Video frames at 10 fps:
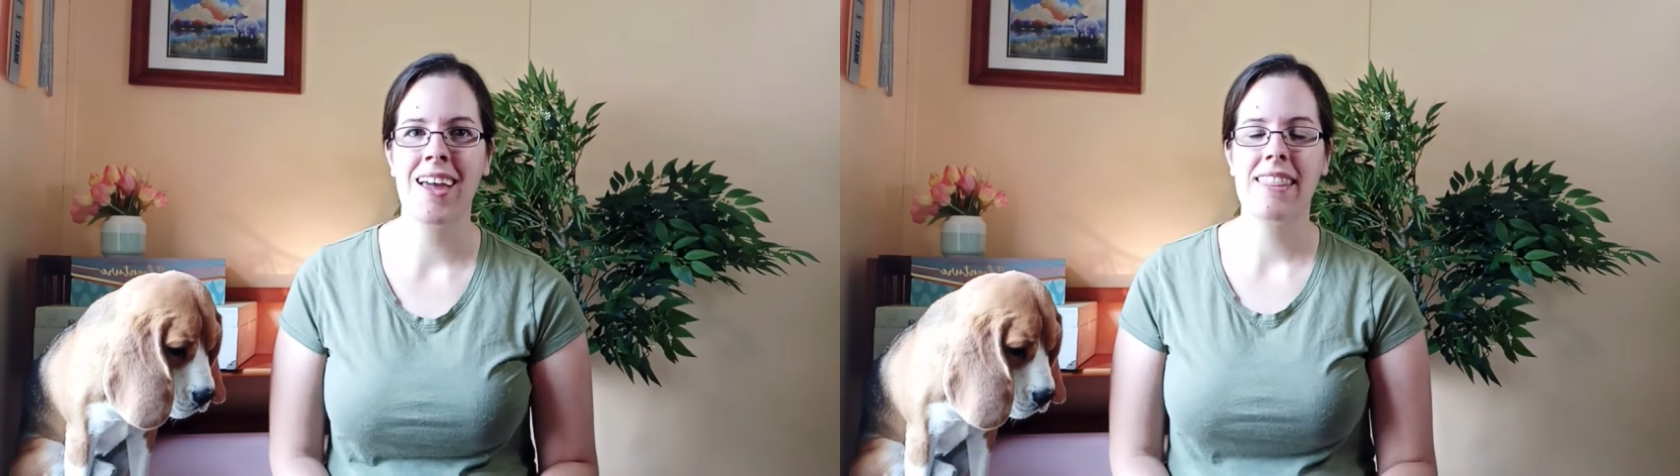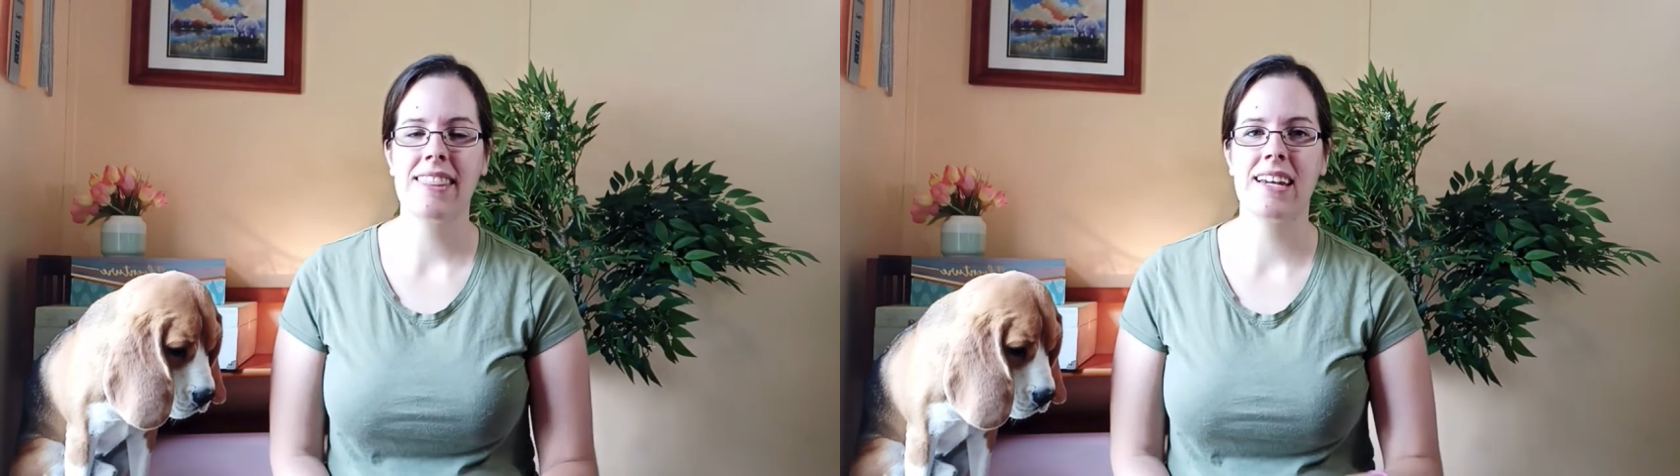
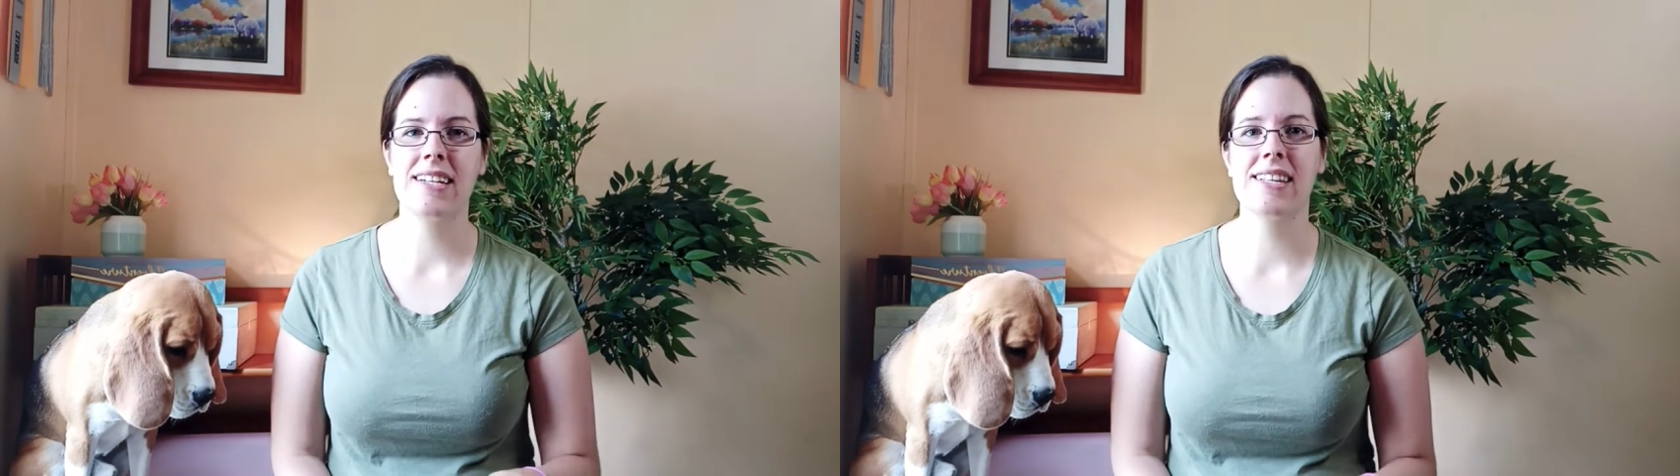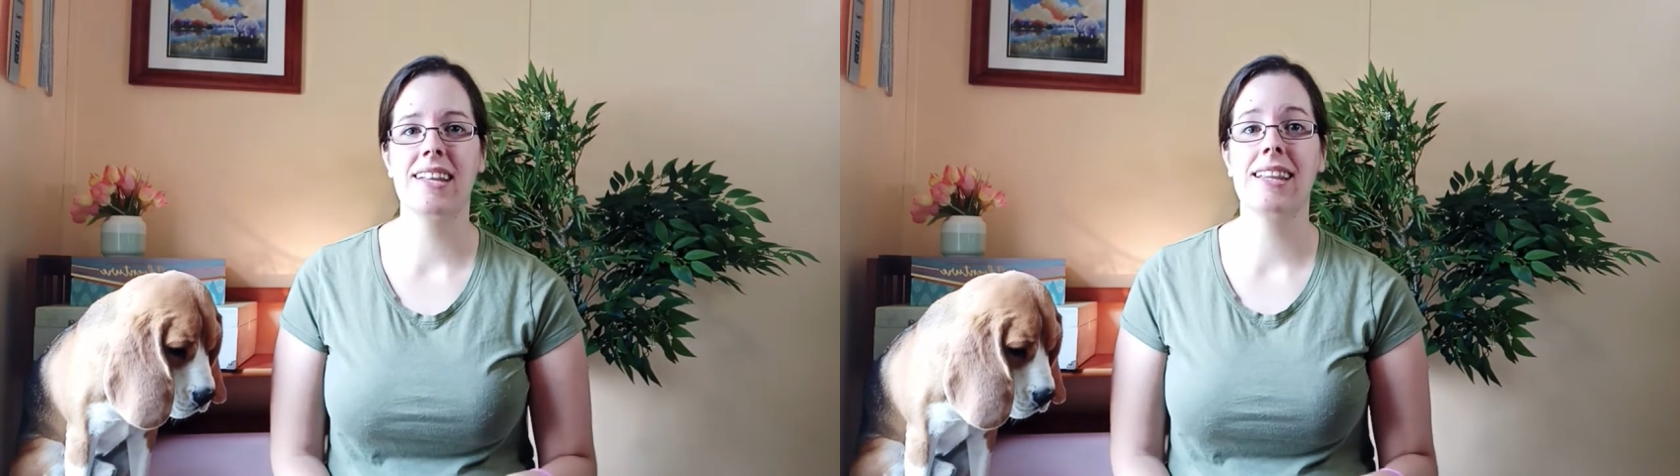that
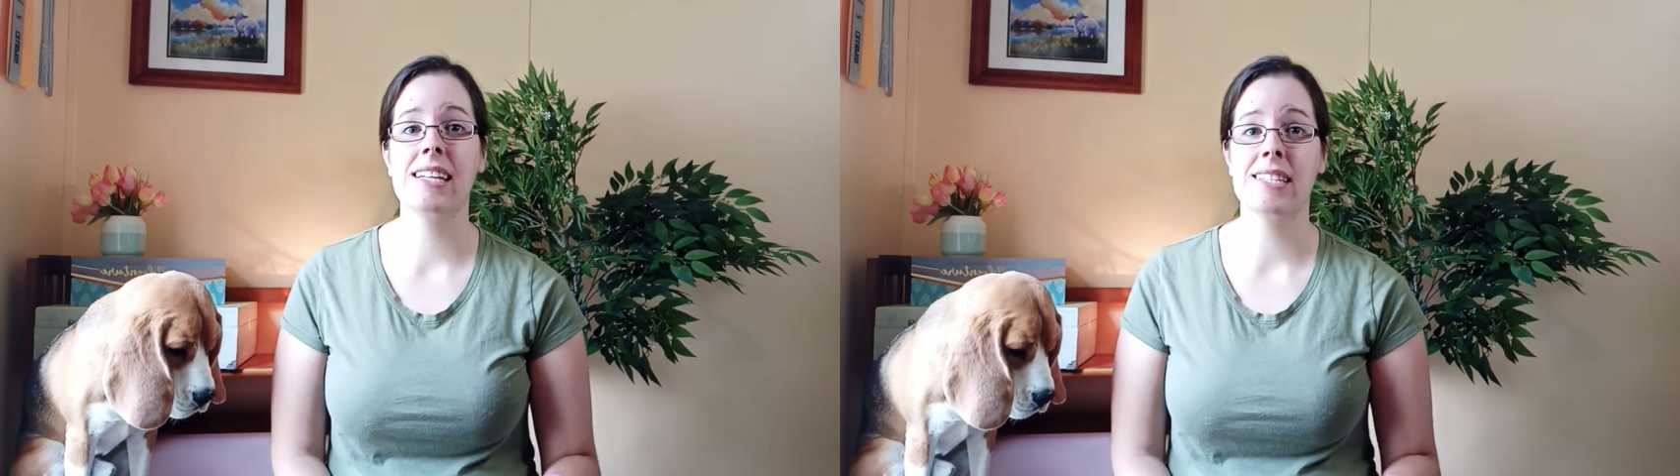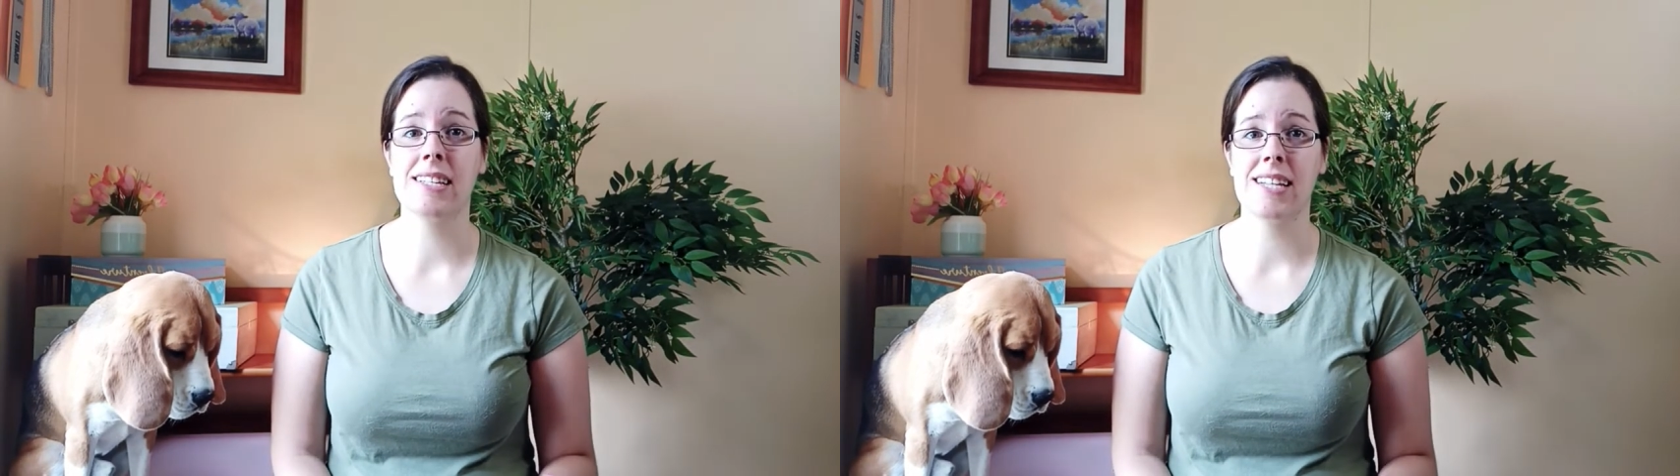is at
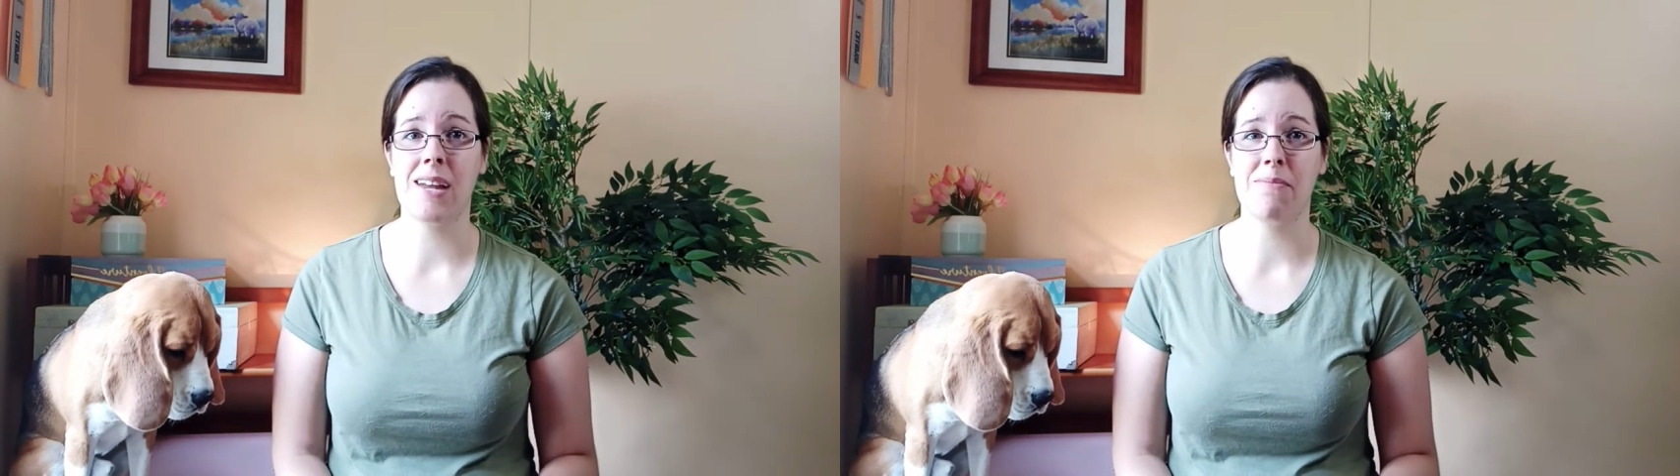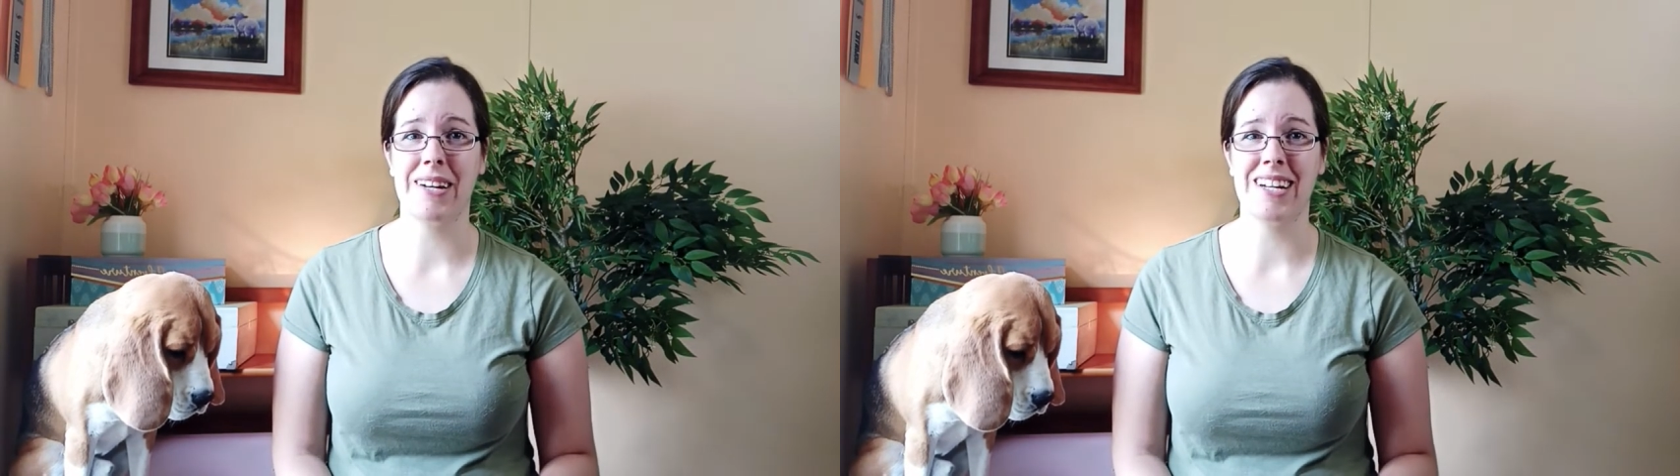least
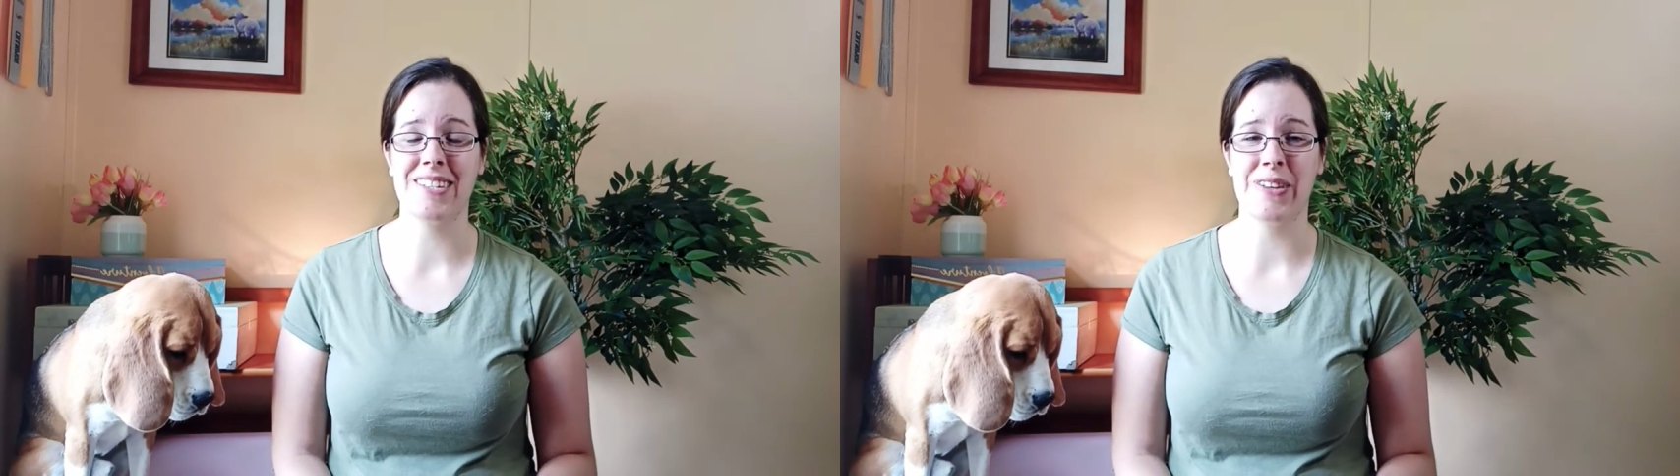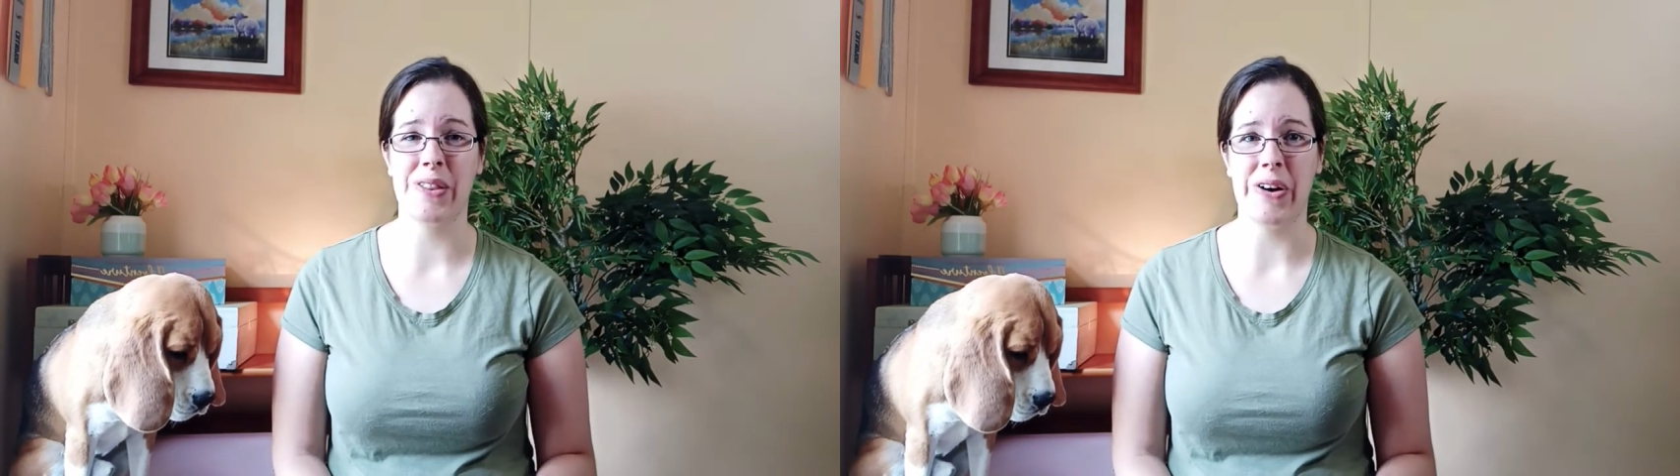10 minutes
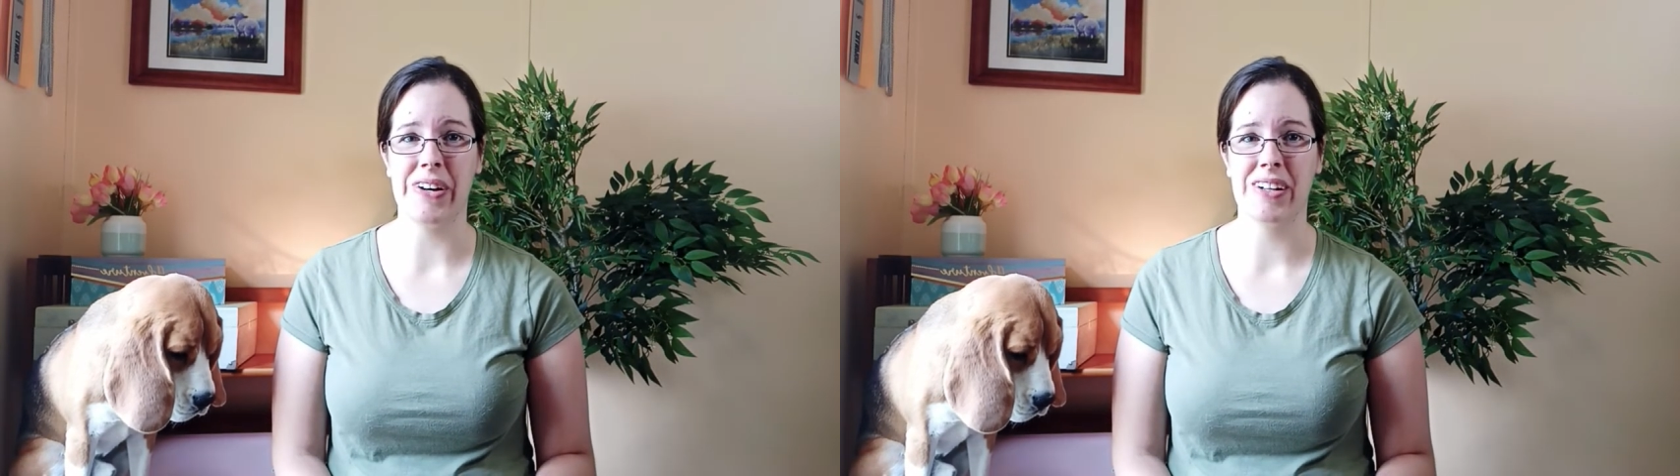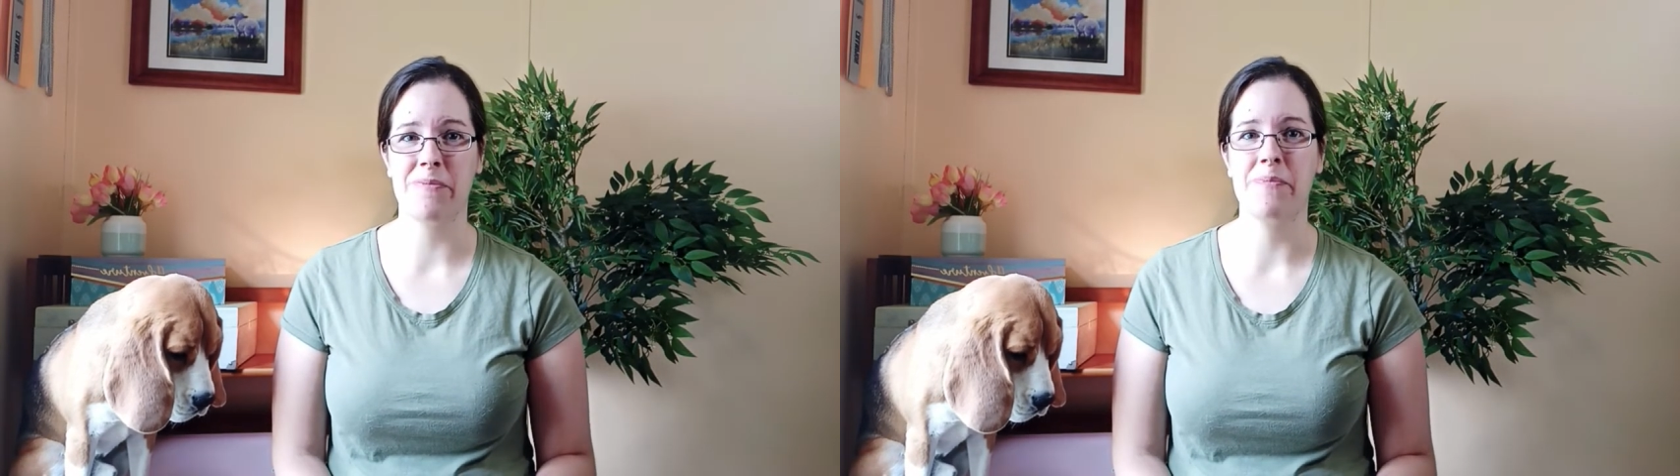long.